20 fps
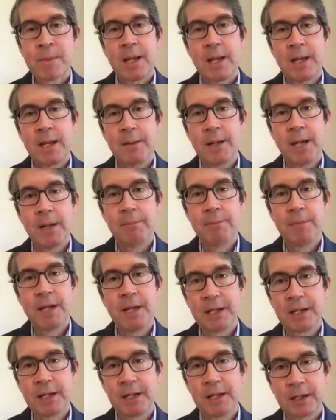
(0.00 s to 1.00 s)
and
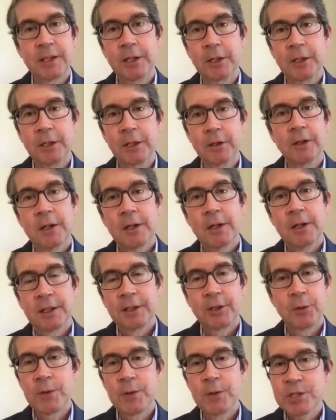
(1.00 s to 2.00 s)
made clear
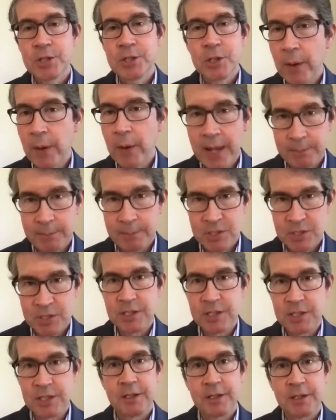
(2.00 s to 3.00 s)
that there is no
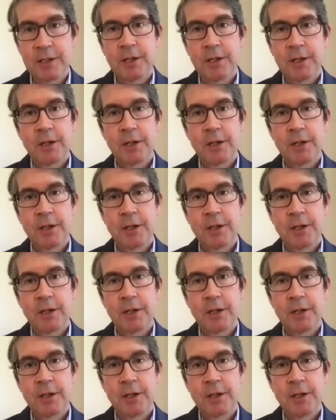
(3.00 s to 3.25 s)
amnesty